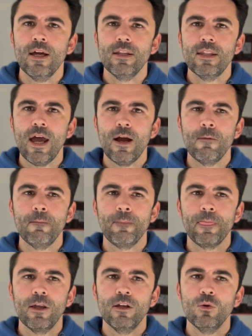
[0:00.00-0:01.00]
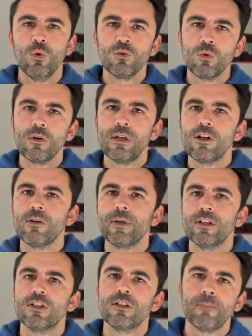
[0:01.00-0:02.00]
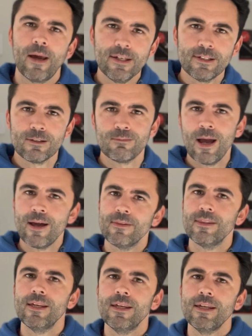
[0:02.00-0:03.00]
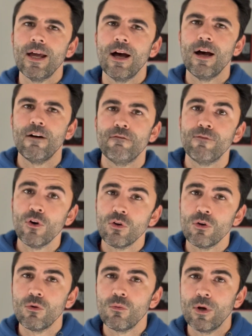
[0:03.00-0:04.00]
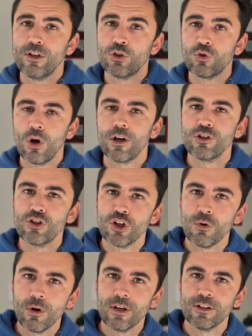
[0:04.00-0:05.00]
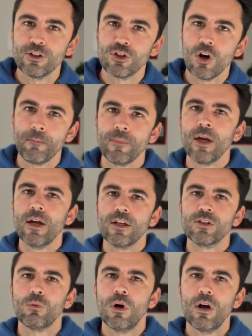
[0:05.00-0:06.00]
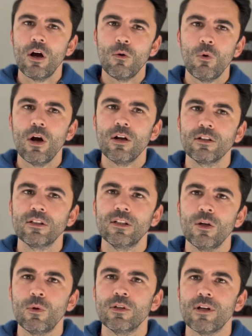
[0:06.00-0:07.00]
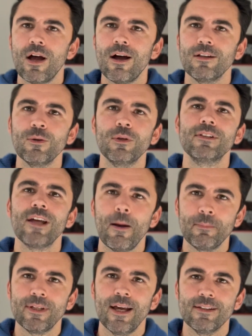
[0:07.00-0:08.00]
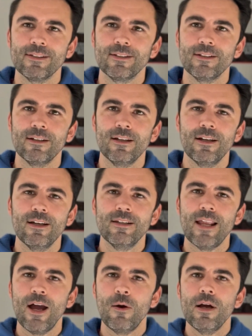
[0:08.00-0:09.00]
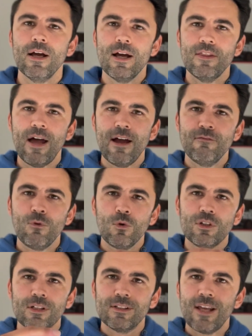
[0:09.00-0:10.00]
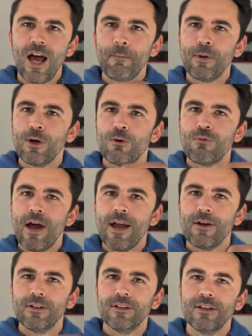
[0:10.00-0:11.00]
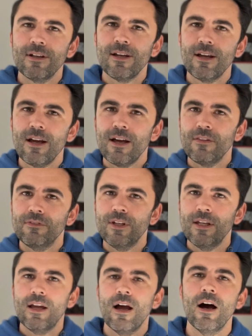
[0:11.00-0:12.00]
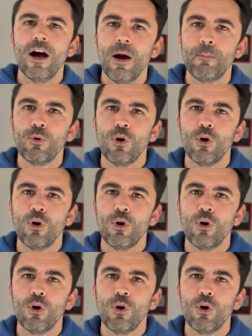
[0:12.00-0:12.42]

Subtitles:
Now, you always want a little bit of space around the foot when you're trying a shoe on in the shop. So what I like to do is do a tap test. Now, that involves just tapping around the upper